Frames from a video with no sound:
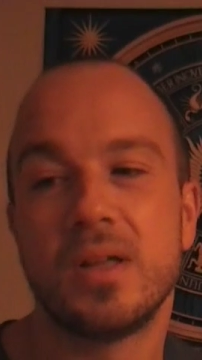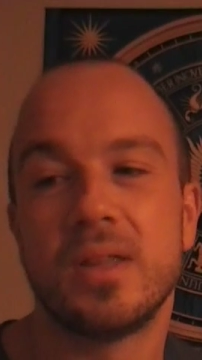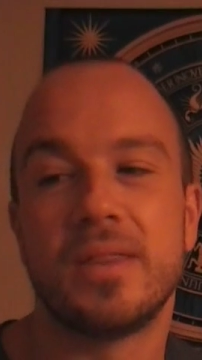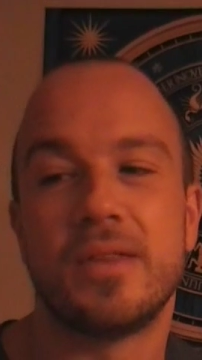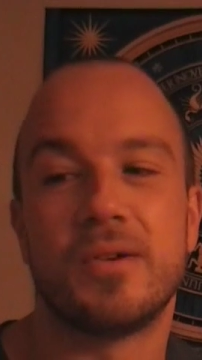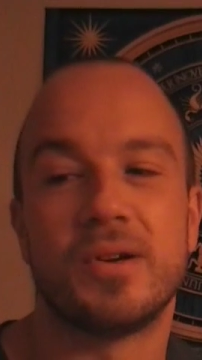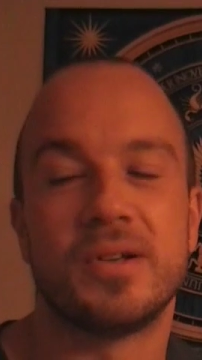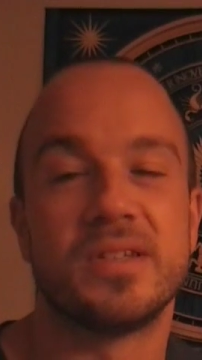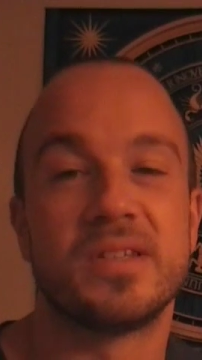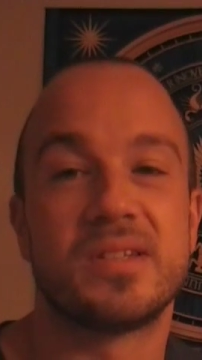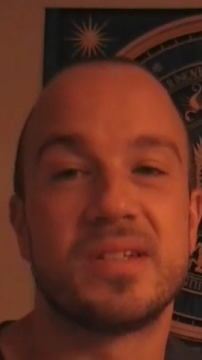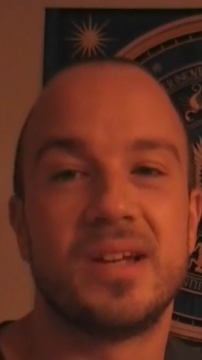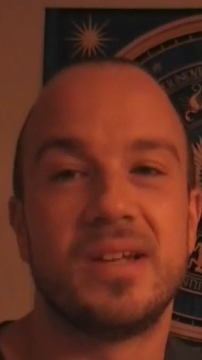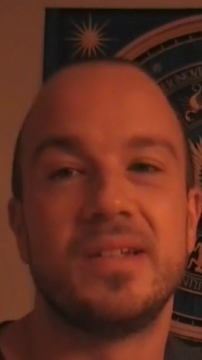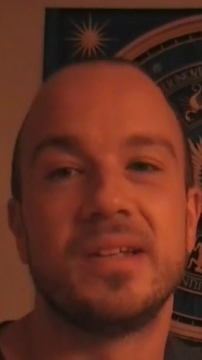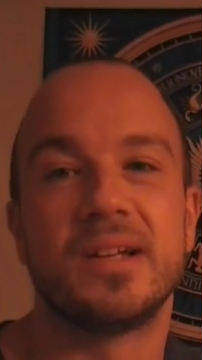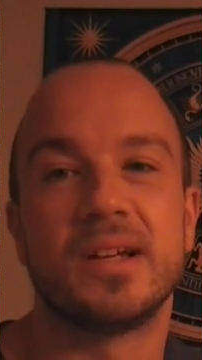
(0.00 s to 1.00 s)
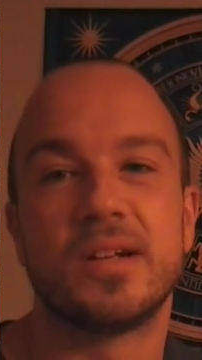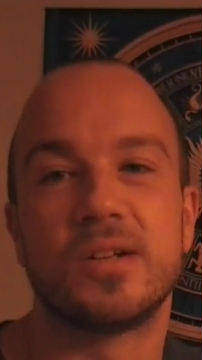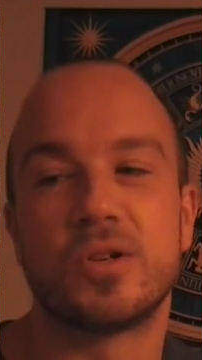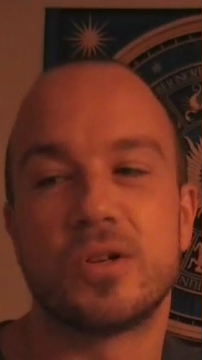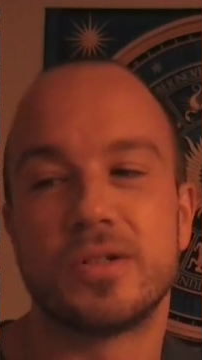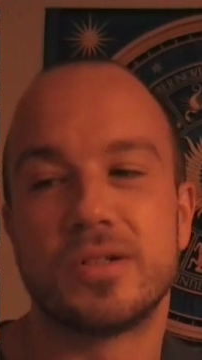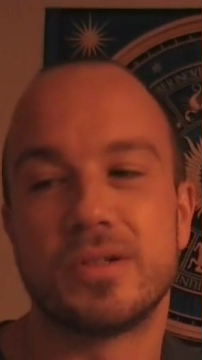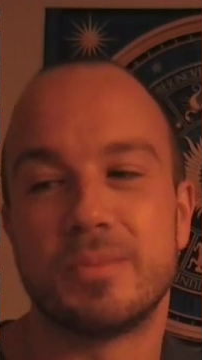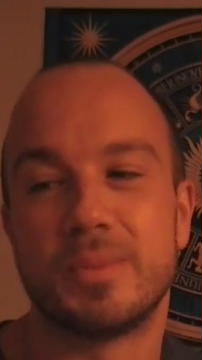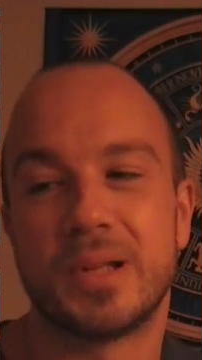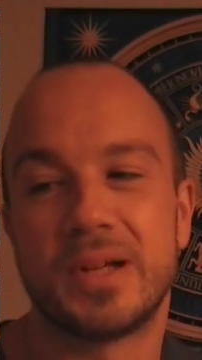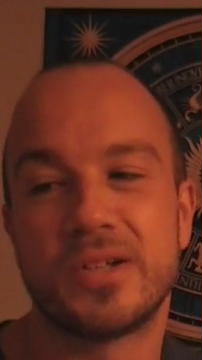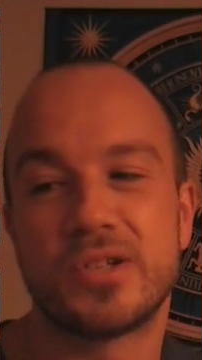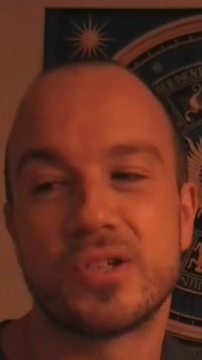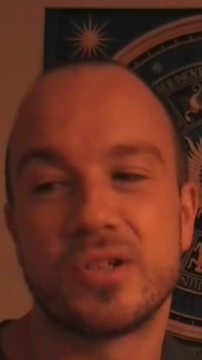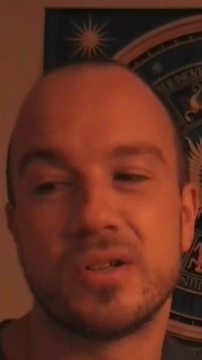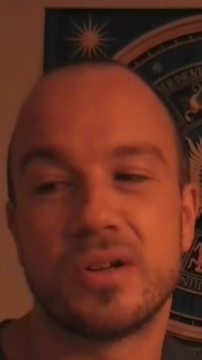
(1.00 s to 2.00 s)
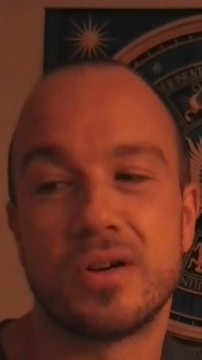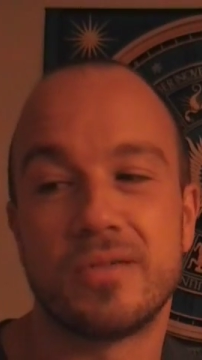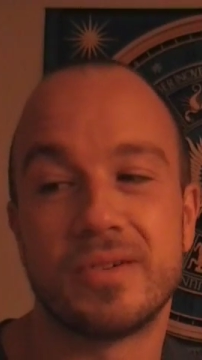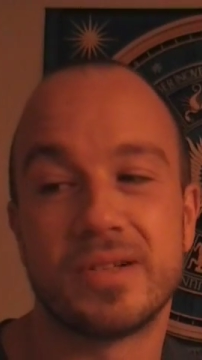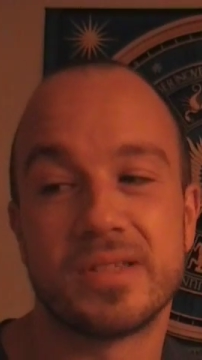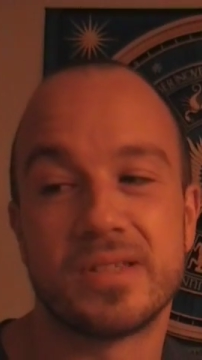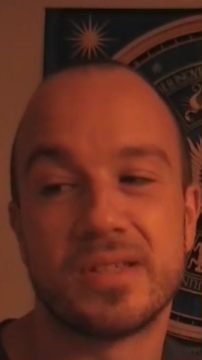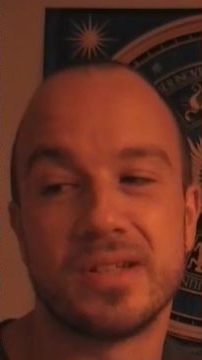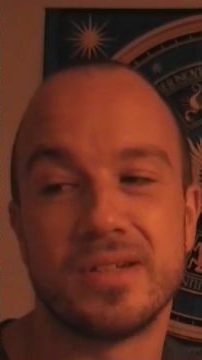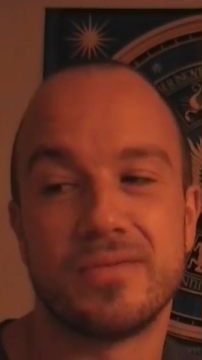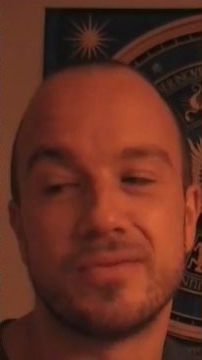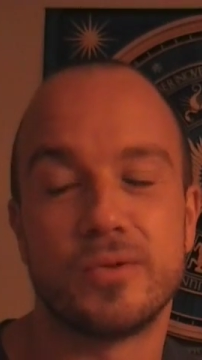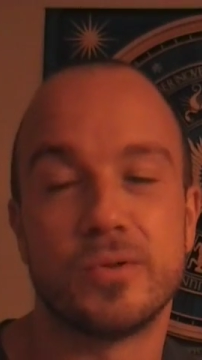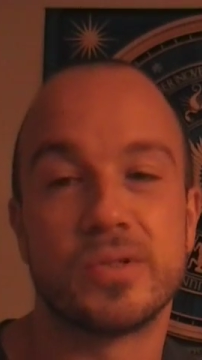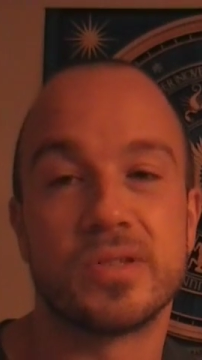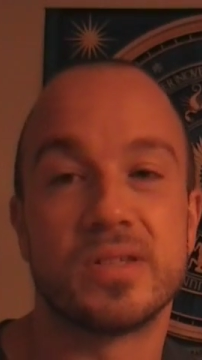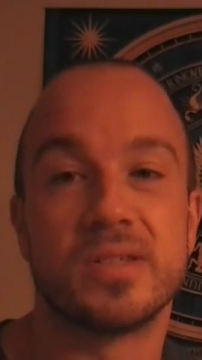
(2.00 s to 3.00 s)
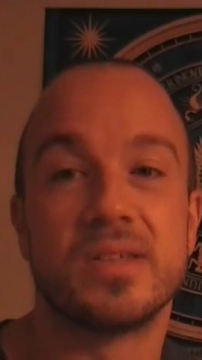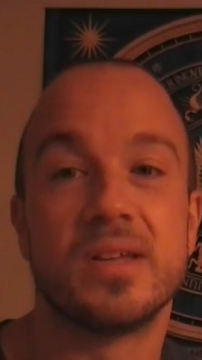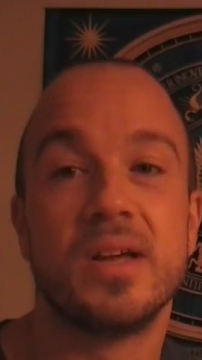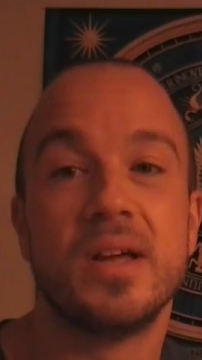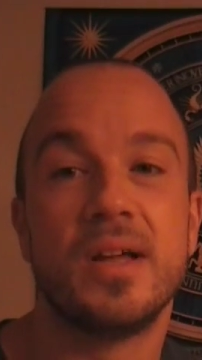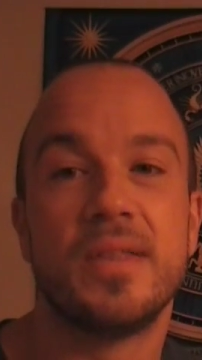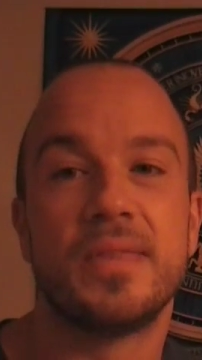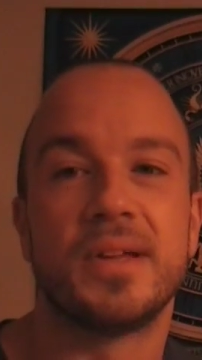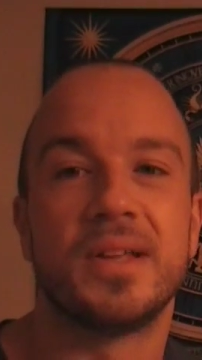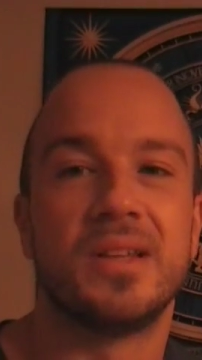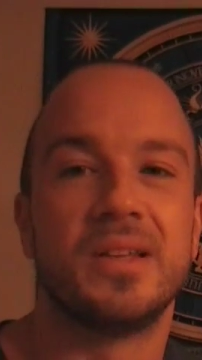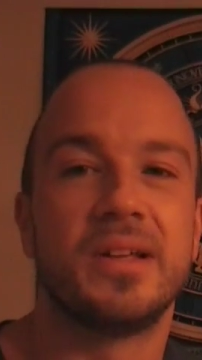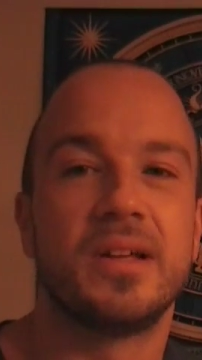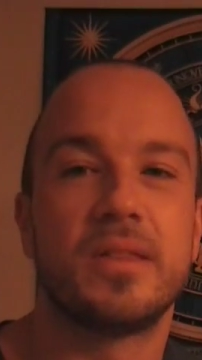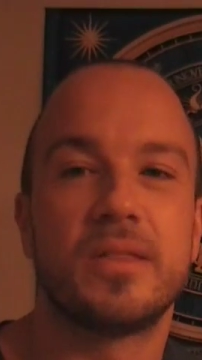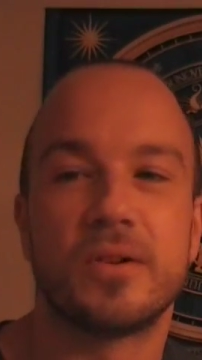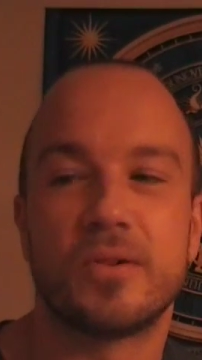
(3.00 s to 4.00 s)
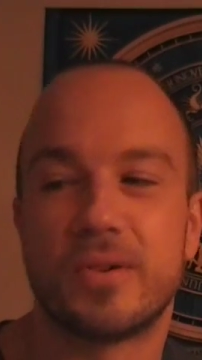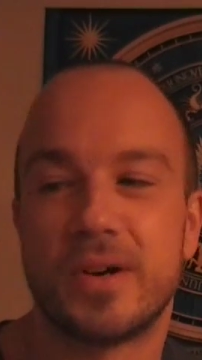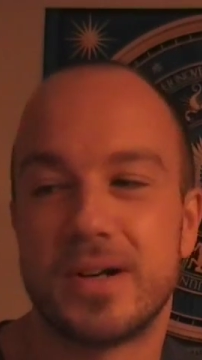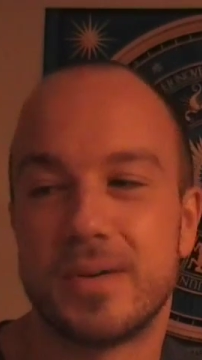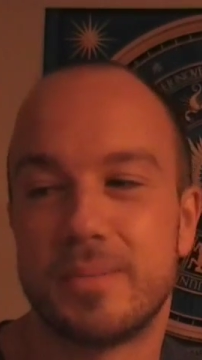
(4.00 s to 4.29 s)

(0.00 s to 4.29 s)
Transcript: Their understanding and contemplation of unseen forces that link the great